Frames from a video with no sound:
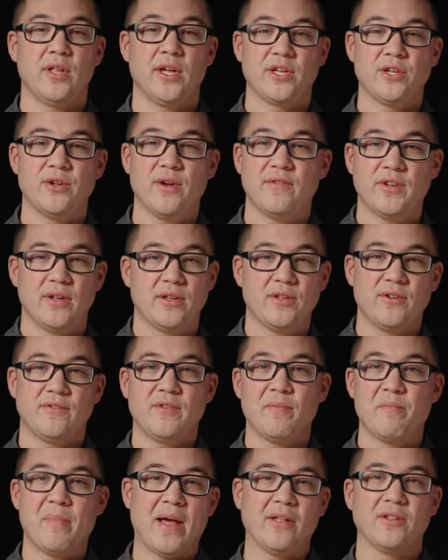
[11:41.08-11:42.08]
like you have to you have
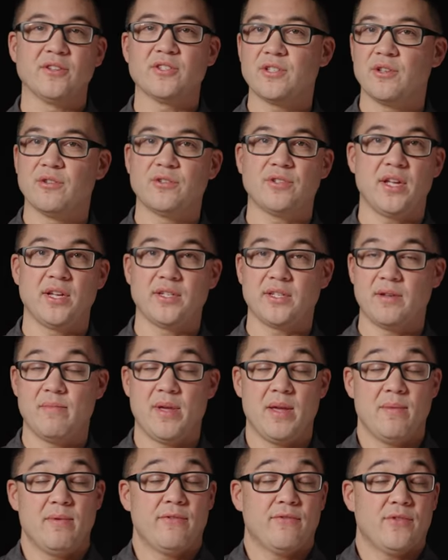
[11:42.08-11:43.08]
to balance those things and
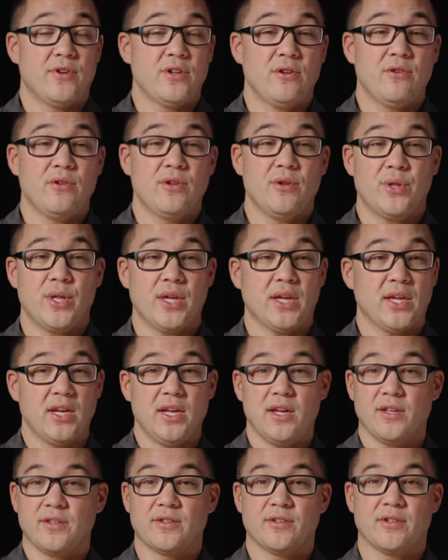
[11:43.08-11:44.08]
maybe for you you think it
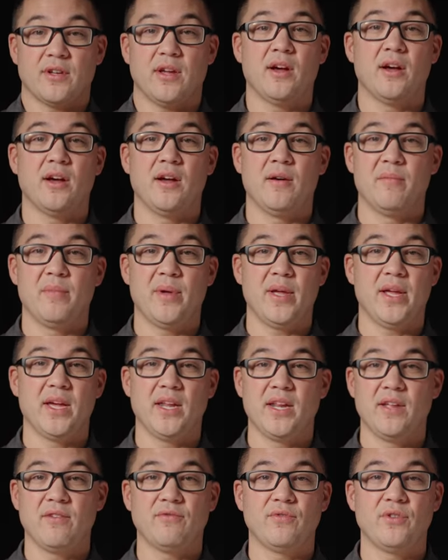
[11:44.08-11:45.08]
is um,
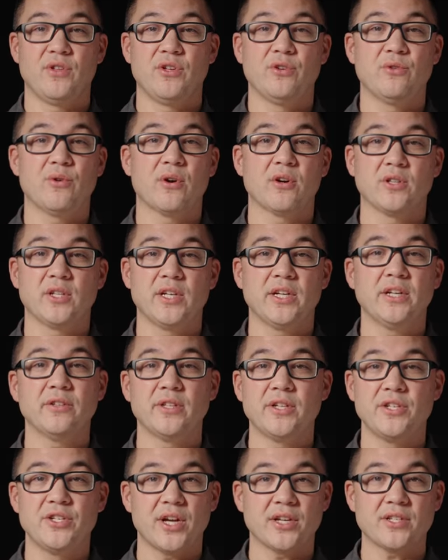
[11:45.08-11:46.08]
and if you are
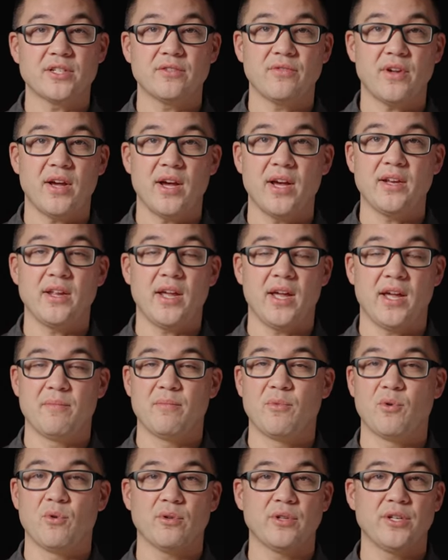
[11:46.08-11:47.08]
legally justified
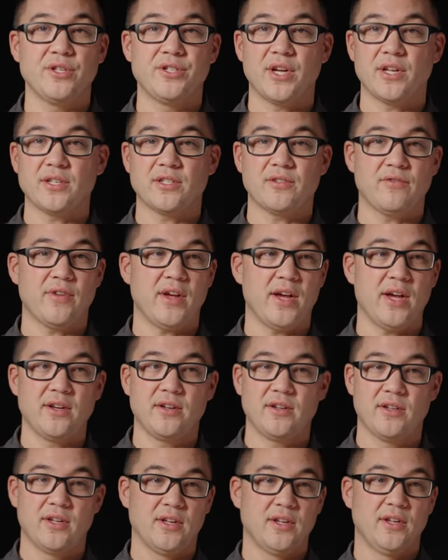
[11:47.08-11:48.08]
and morally
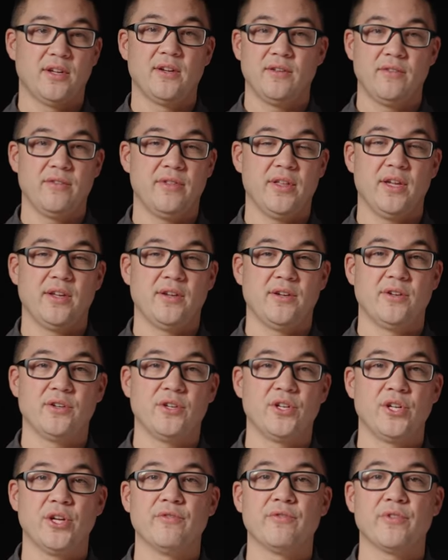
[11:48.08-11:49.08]
justified
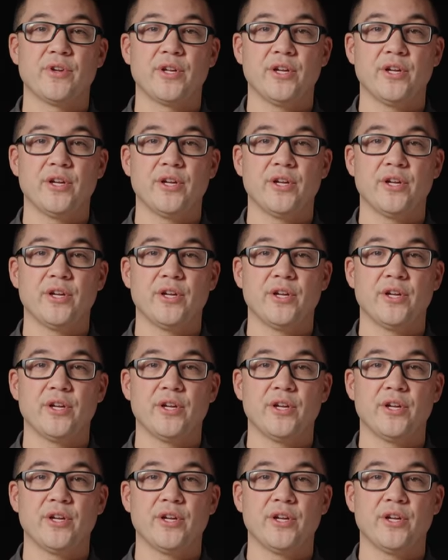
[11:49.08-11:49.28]
then good for